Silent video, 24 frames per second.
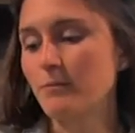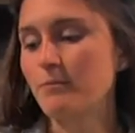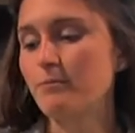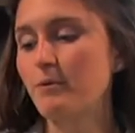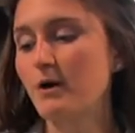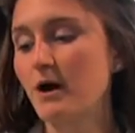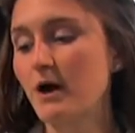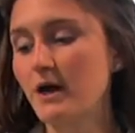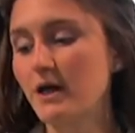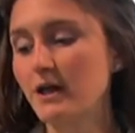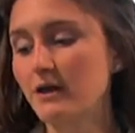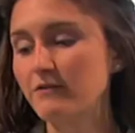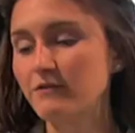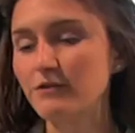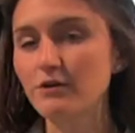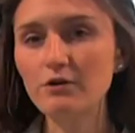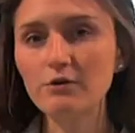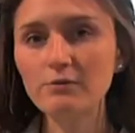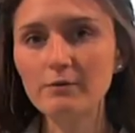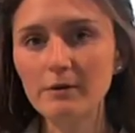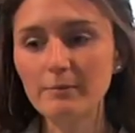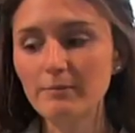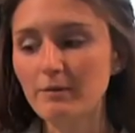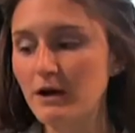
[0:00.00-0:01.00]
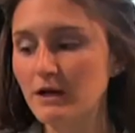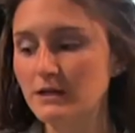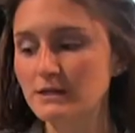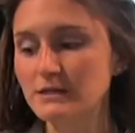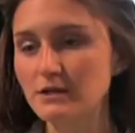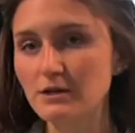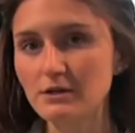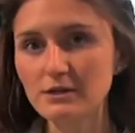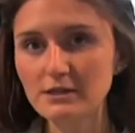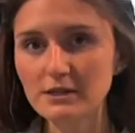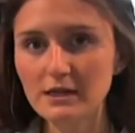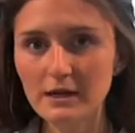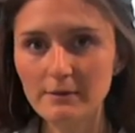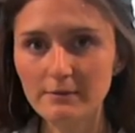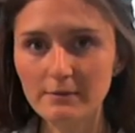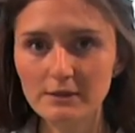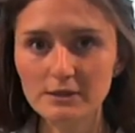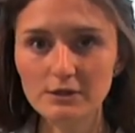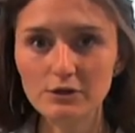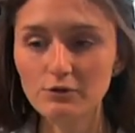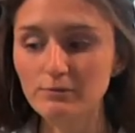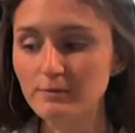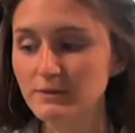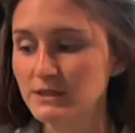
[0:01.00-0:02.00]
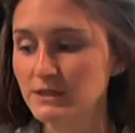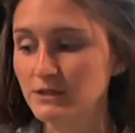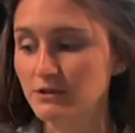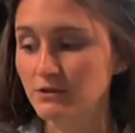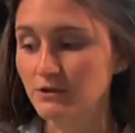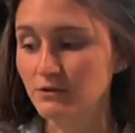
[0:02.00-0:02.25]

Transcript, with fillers: but if you don't make pasta all the time, it's no big deal.